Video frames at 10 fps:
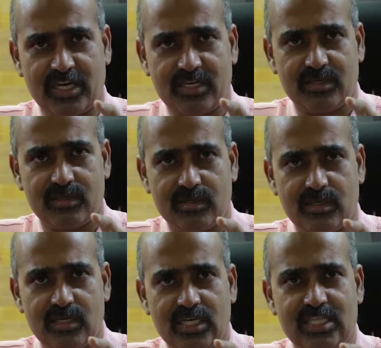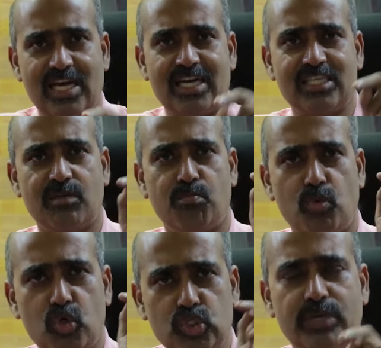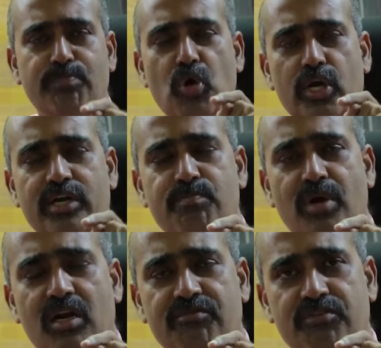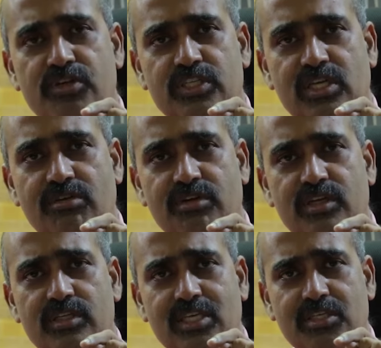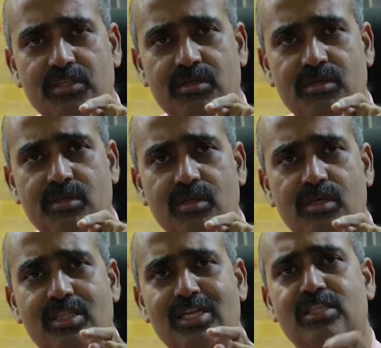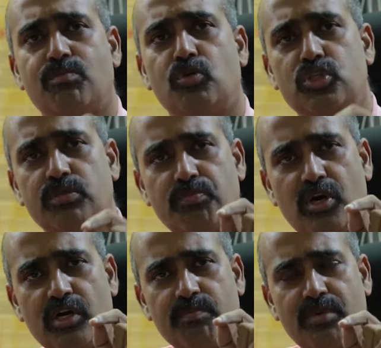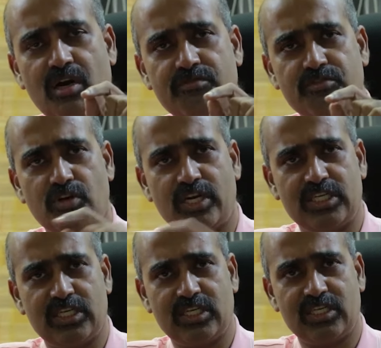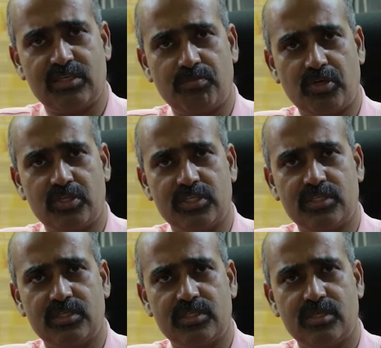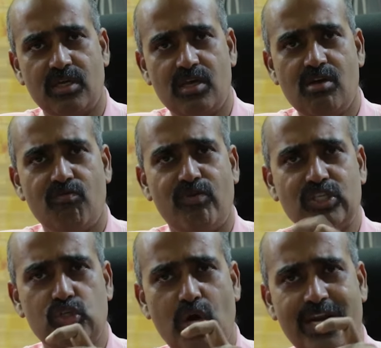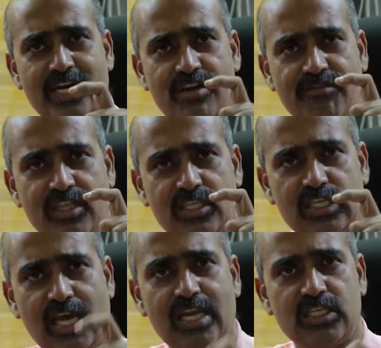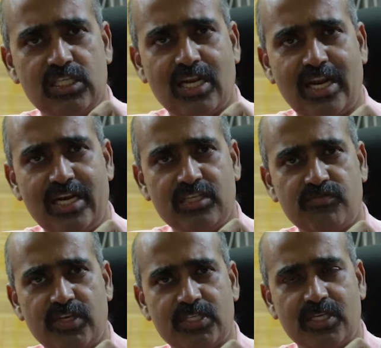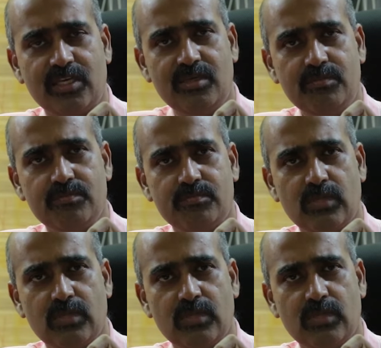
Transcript: that. That is the most important part of your discovery session. That's the most important part of your lead generation process. Once you identify the challenge the client is facing,